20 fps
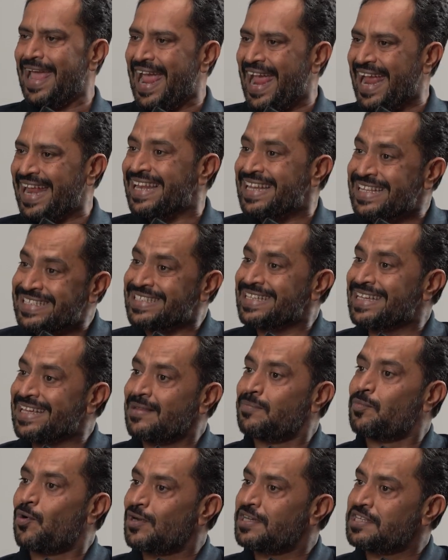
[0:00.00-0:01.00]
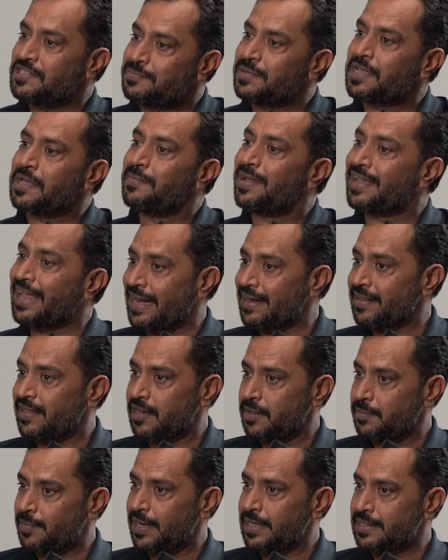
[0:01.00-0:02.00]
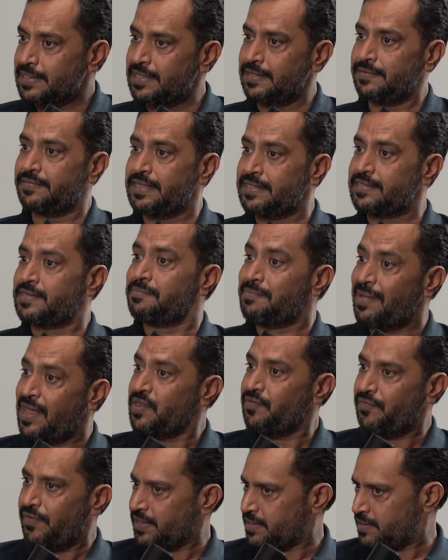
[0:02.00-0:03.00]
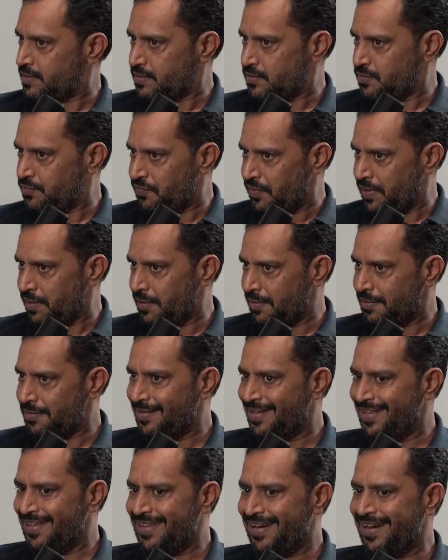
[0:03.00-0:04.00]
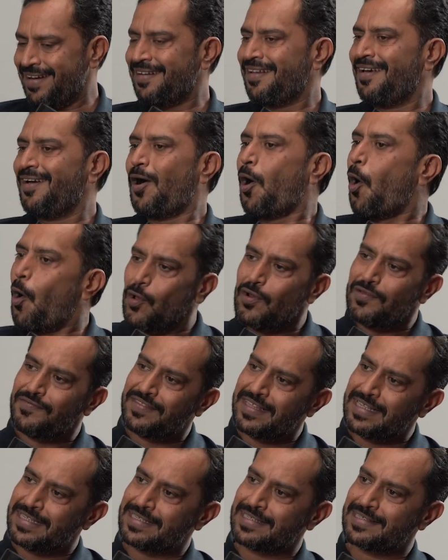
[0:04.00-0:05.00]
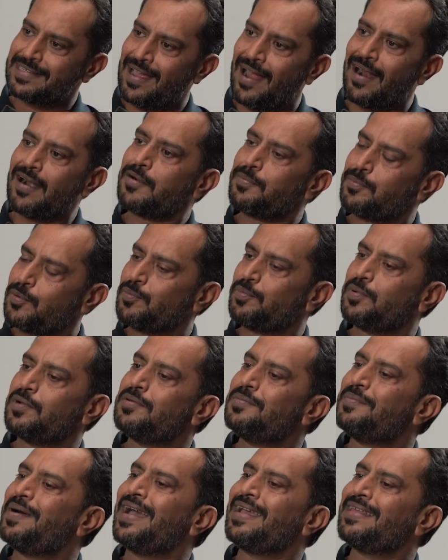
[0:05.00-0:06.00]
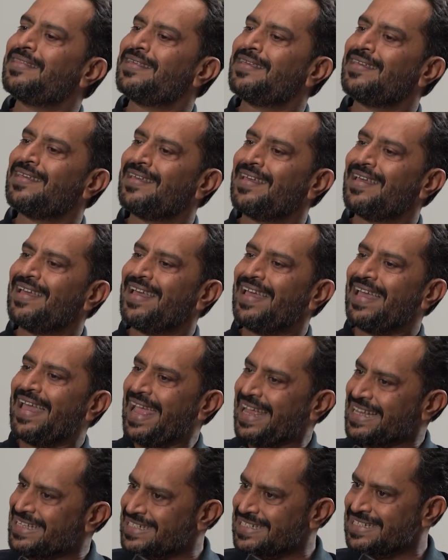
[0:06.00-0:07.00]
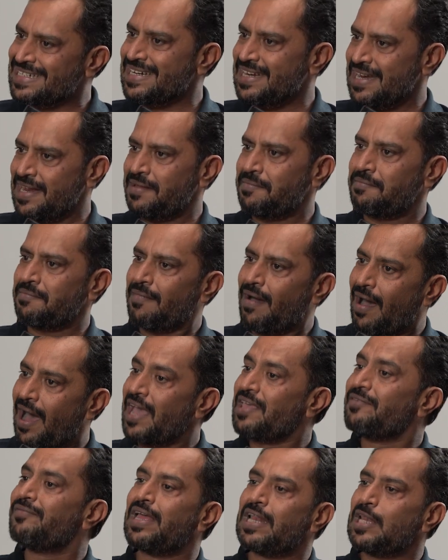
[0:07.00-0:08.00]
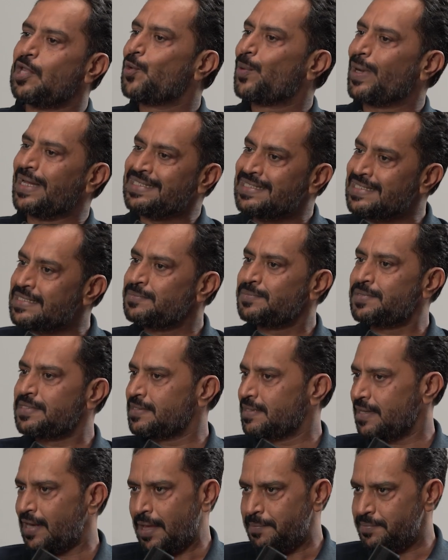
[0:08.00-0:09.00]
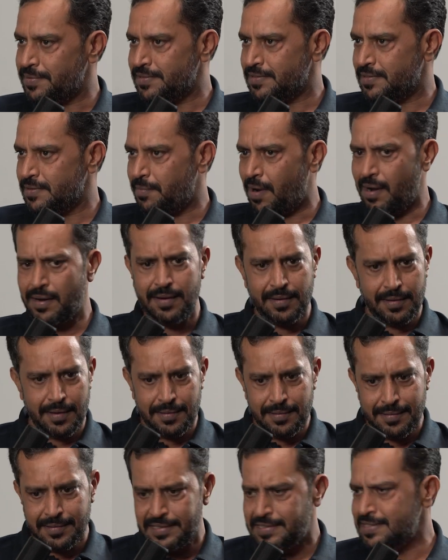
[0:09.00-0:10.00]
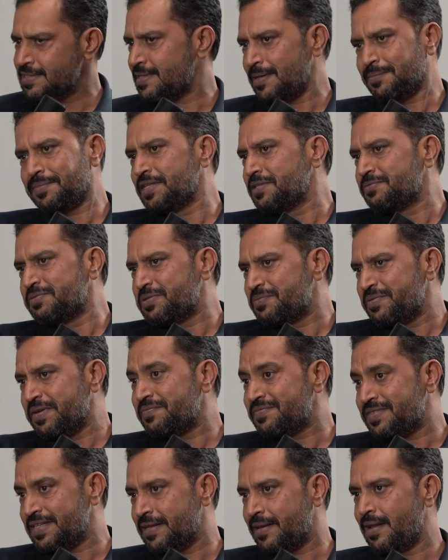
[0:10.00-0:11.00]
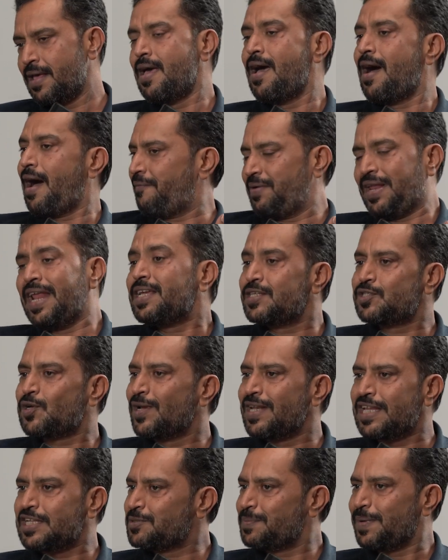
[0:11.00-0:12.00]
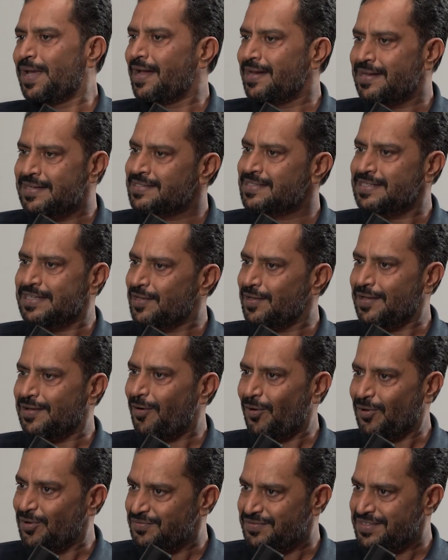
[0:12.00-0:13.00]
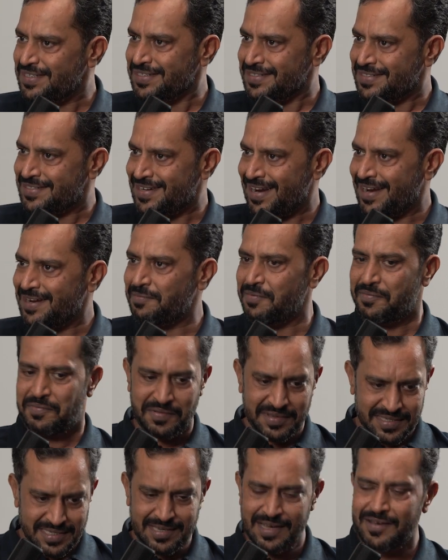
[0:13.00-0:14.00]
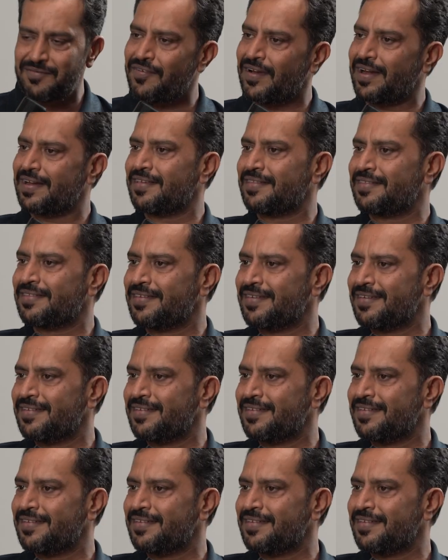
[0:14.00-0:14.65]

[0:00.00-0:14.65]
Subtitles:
Indian single malt has become a category by itself. These are manufacturers of India. Right? All of these are propelled by the extreme high value consumption that happens in the market, and this is something which we've seen. When I joined HP, I didn't see all of this, right? We were still fighting